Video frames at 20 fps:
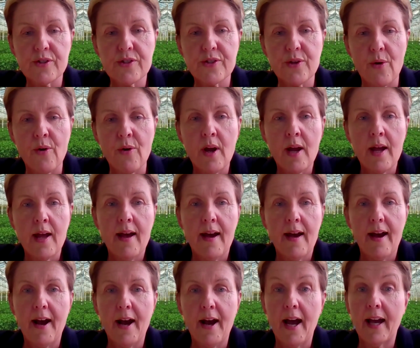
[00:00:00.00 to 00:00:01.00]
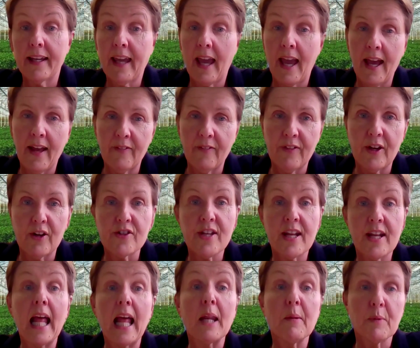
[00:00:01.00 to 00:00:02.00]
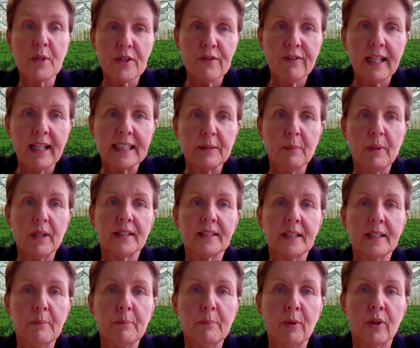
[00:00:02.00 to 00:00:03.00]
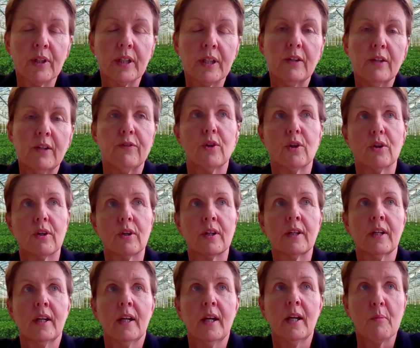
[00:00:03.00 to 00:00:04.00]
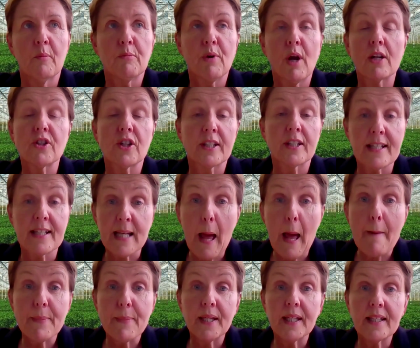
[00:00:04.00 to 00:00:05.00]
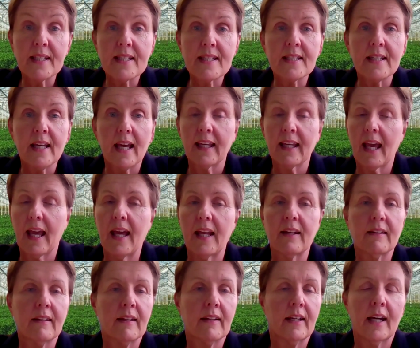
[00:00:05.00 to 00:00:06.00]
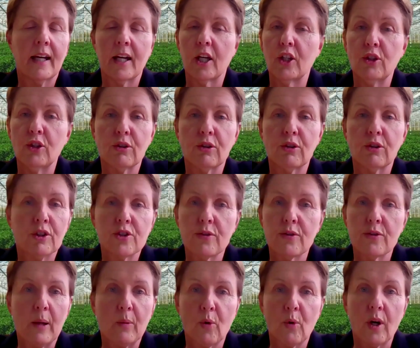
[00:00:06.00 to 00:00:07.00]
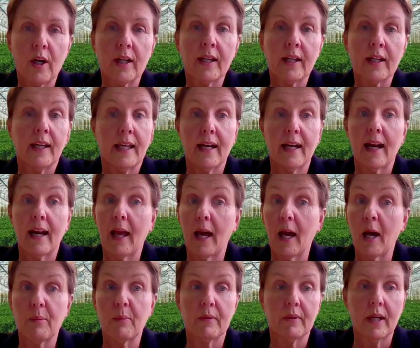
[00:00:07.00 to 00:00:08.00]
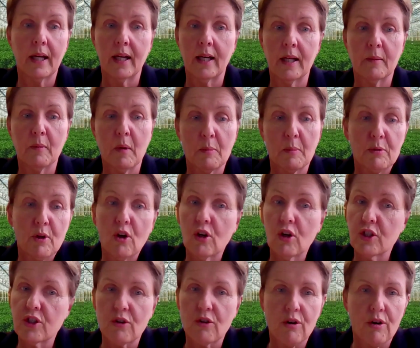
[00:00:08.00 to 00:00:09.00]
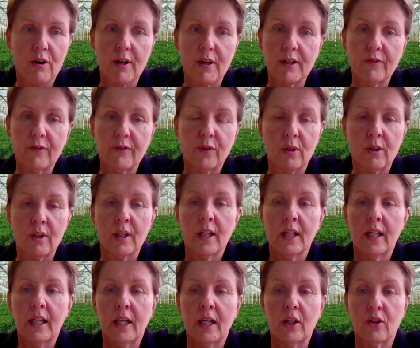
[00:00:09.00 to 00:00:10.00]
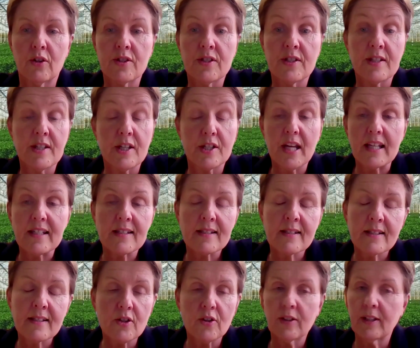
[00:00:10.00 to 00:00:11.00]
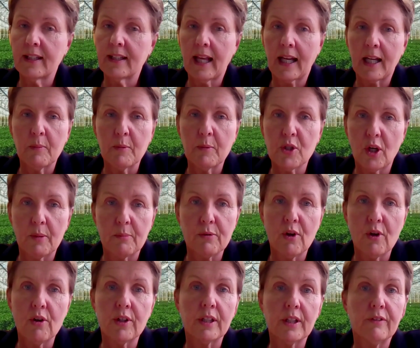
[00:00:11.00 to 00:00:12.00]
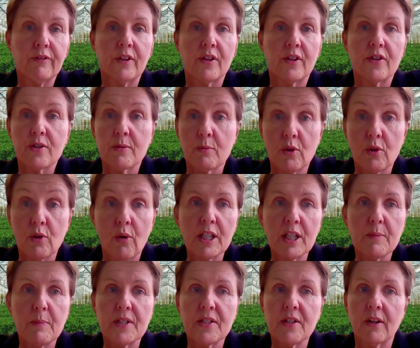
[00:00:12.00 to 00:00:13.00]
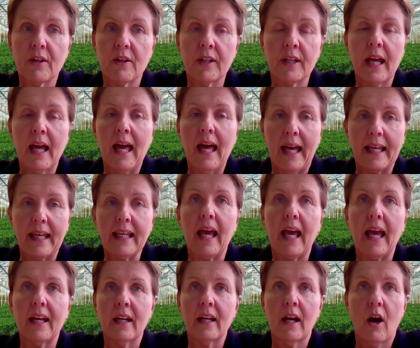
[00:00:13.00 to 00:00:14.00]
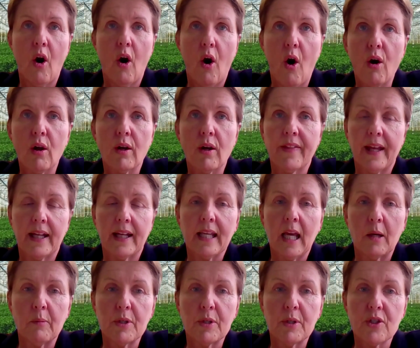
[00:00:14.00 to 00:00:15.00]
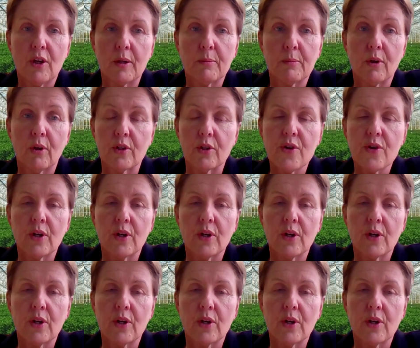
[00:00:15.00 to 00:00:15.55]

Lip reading: So again, there's an element of flexibility, but if your project is lab-based, again, you can do that work in a lab abroad, or if yours is a desk study, that can be done abroad. If there's some growing to be done, again, all of that can be done abroad.